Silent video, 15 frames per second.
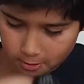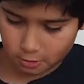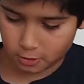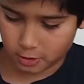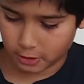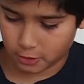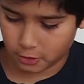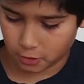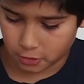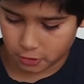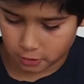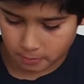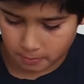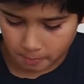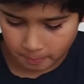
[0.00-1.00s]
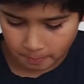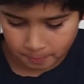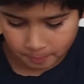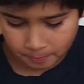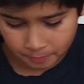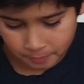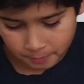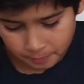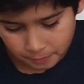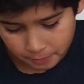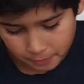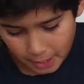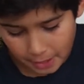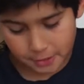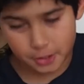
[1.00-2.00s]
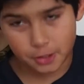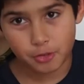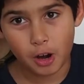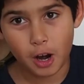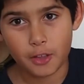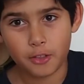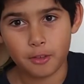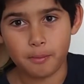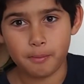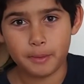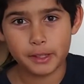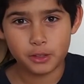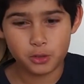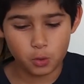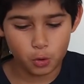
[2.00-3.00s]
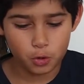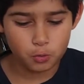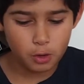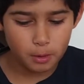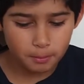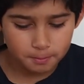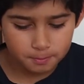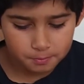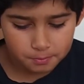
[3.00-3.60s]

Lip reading: Delicious. Now let's try the mint sauce one.